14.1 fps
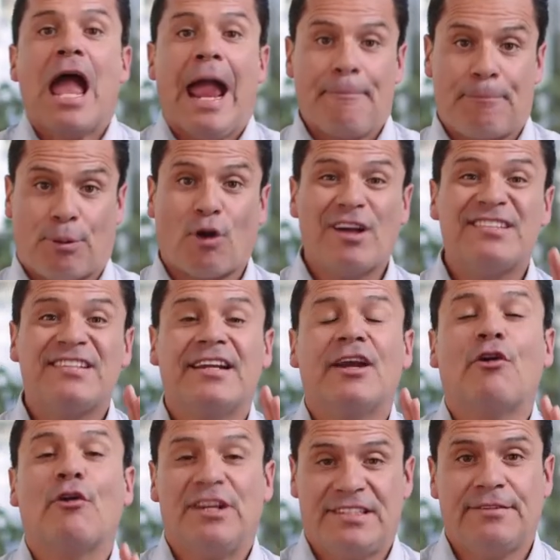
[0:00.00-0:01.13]
and price it
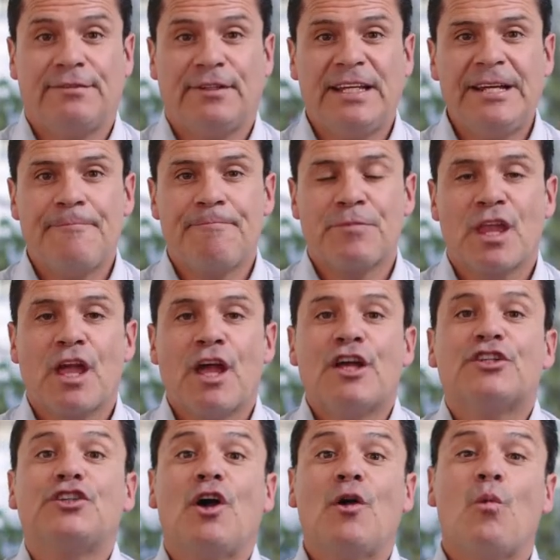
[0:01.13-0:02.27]
aggressively,
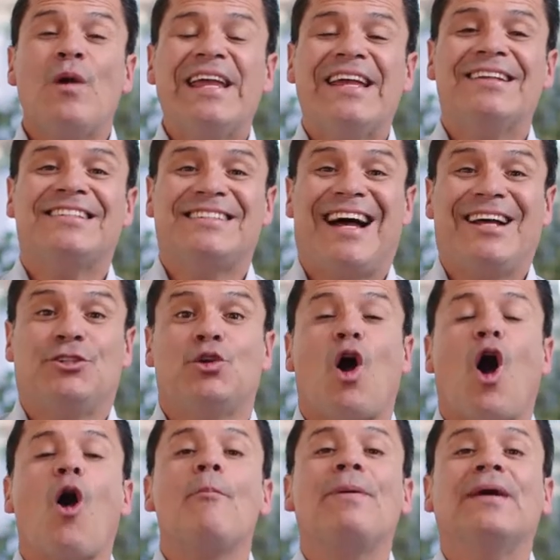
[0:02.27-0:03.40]
so we can start to
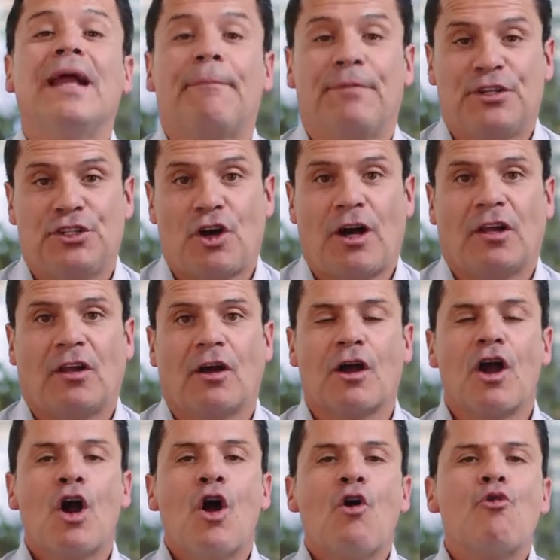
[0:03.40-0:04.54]
open up the dialogue,
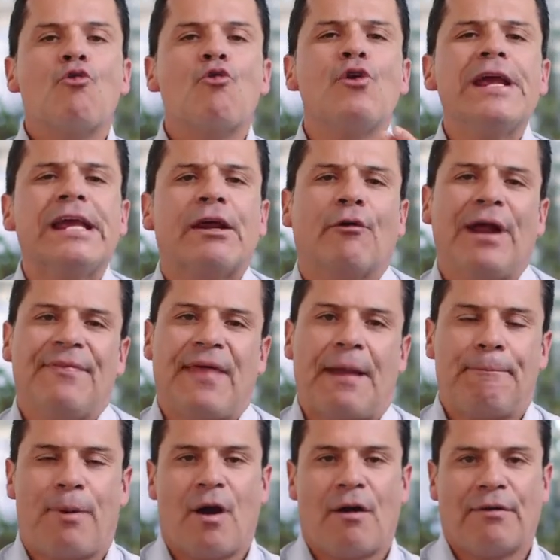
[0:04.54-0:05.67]
recreate
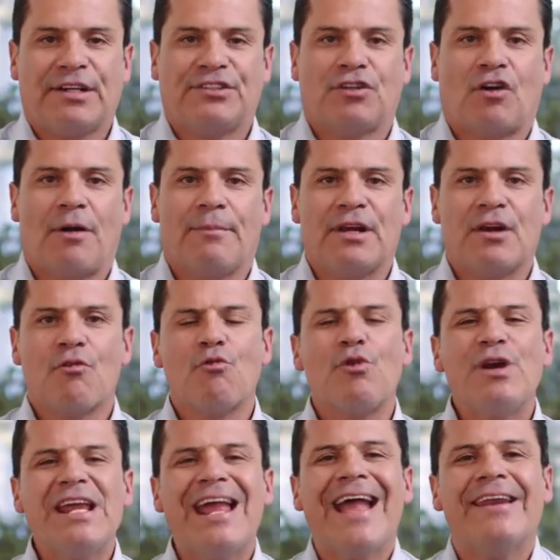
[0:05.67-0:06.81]
that buyer excitement,
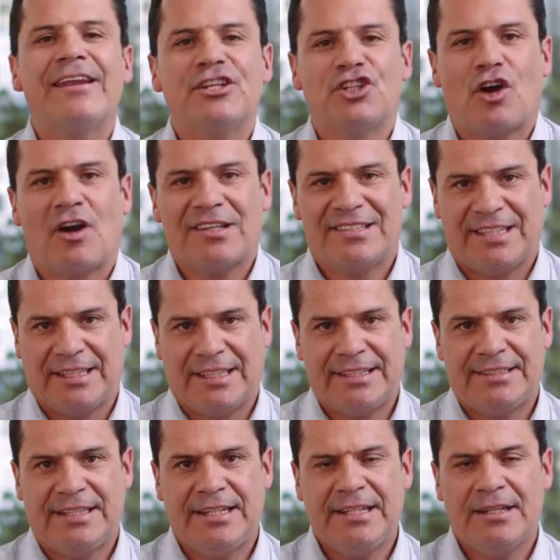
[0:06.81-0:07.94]
re-energize the
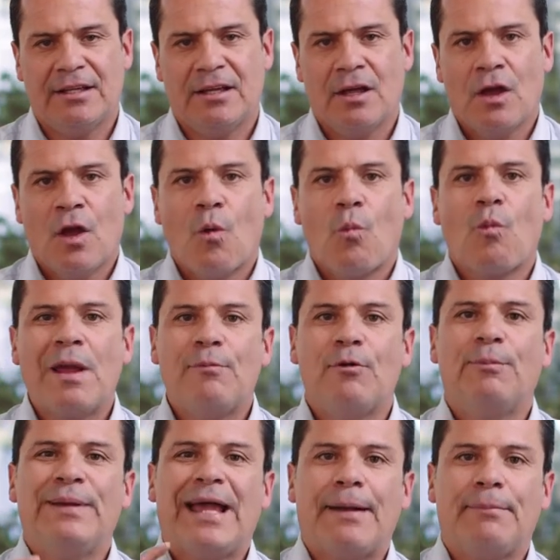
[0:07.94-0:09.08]
listing, we will
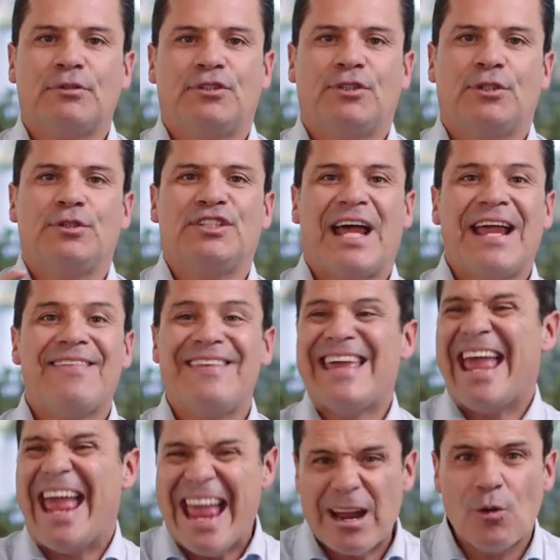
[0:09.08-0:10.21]
be able to take the
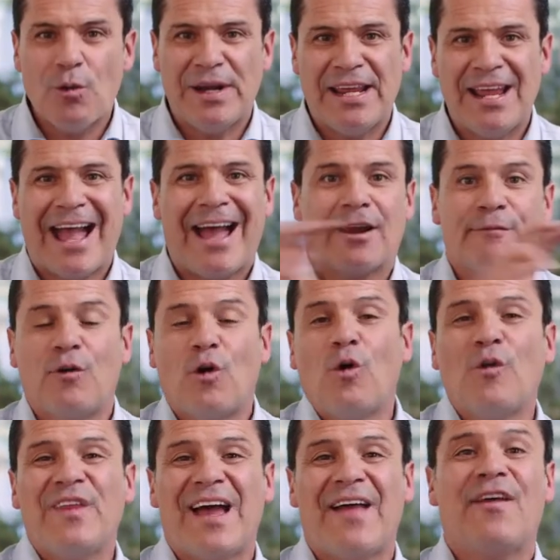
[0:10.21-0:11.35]
equity out of
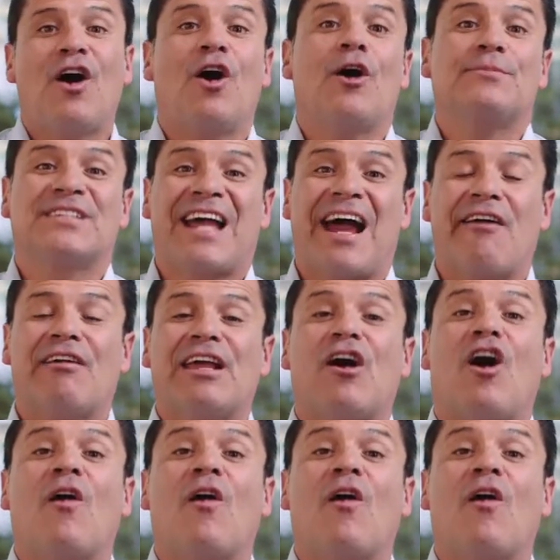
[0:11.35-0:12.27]
all the other homes currently